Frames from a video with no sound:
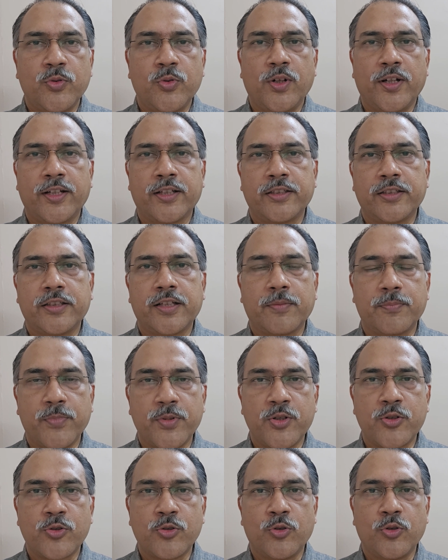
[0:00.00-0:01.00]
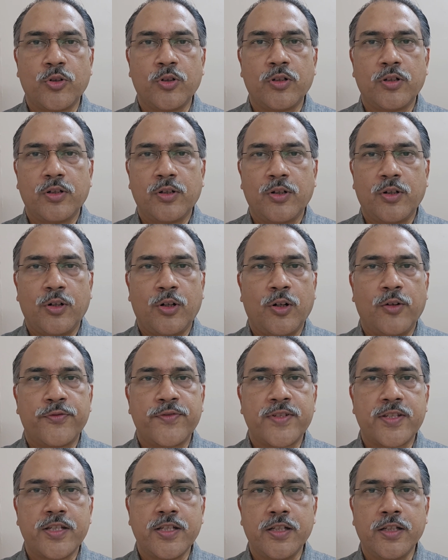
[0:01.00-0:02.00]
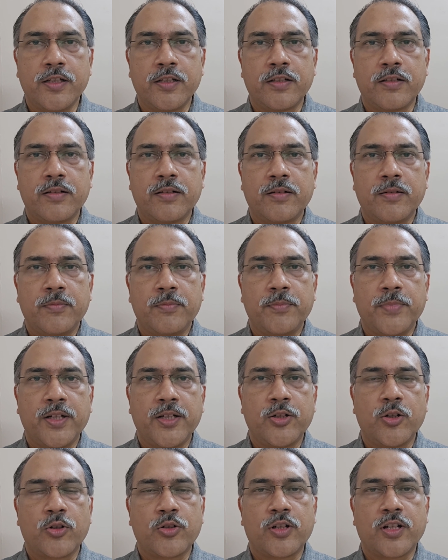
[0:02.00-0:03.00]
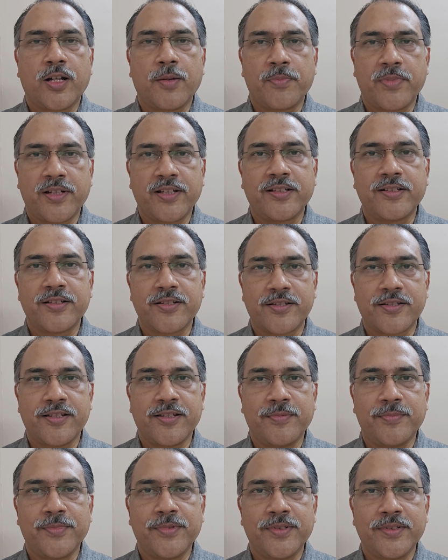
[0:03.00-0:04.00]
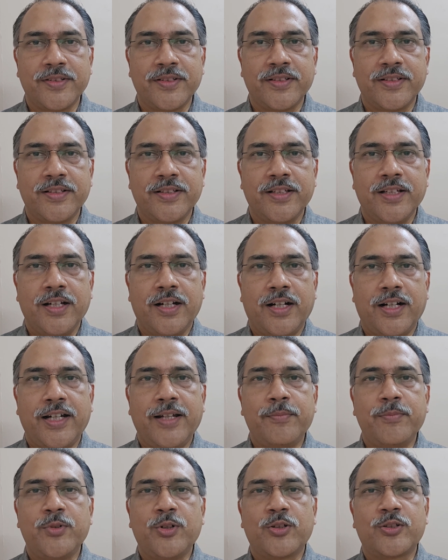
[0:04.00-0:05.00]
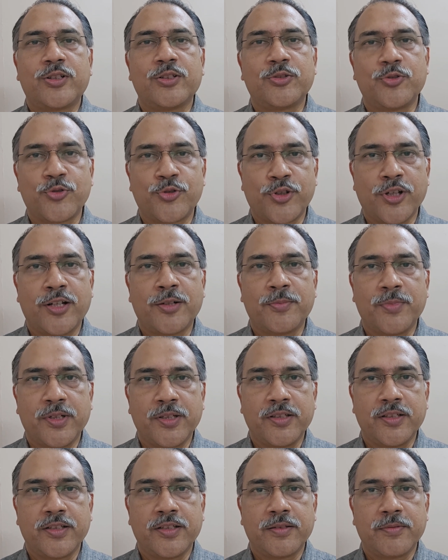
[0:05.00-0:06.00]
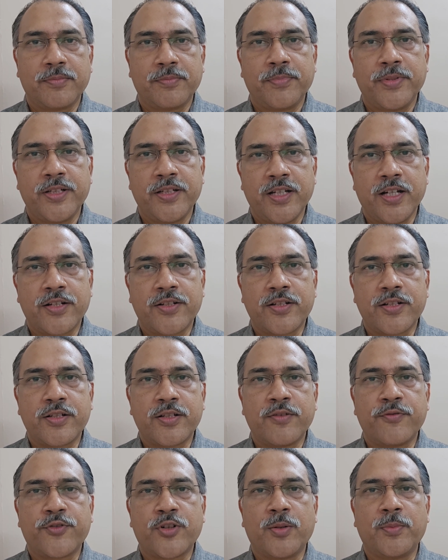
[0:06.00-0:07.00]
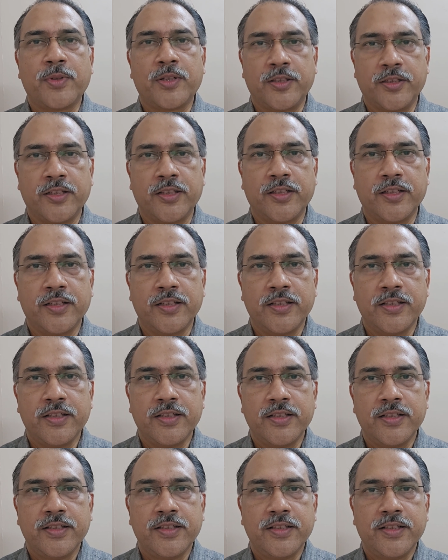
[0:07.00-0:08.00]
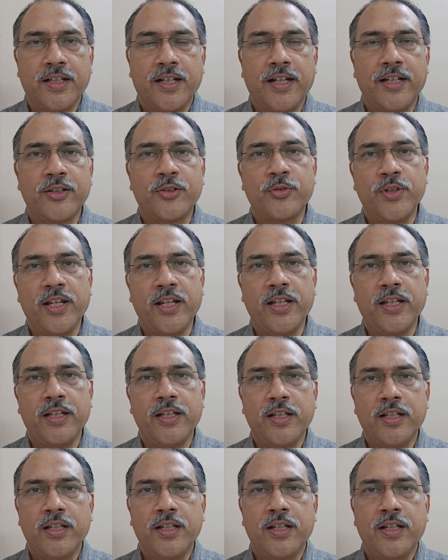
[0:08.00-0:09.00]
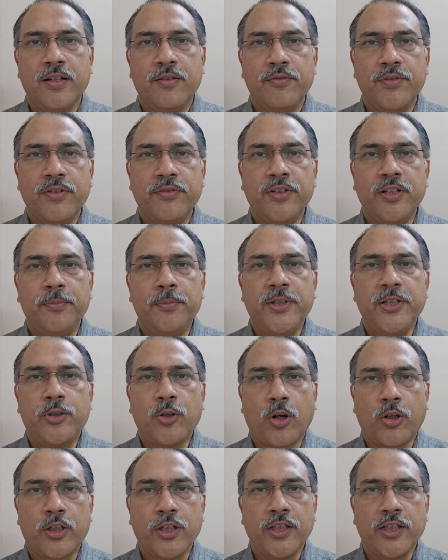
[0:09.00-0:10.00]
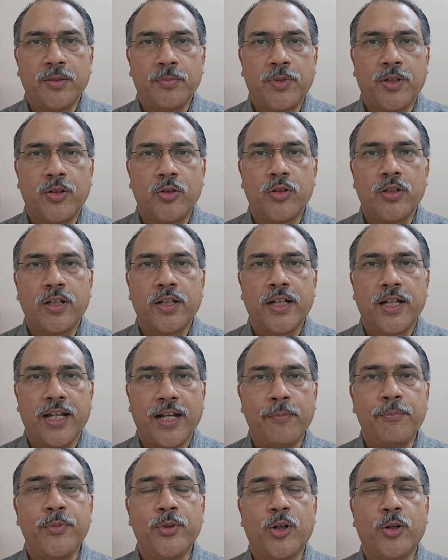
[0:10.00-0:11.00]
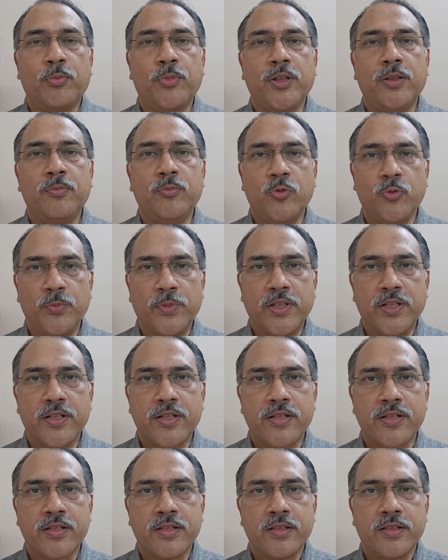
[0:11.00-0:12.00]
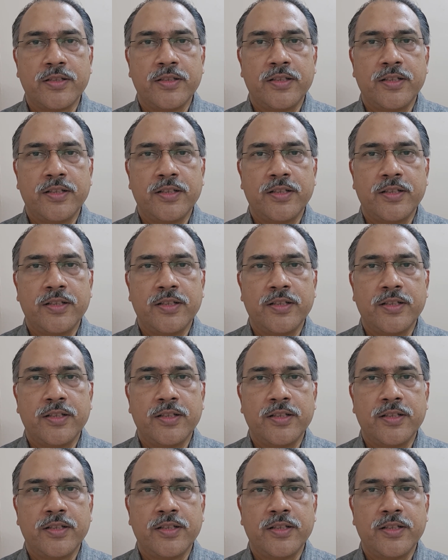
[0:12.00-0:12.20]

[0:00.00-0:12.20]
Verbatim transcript: to another episode of Steer by Dr. Amdekar's team. I am Dr. Tushar Maniar, pediatrician from Andheri, and today we will be talking about abnormal movements,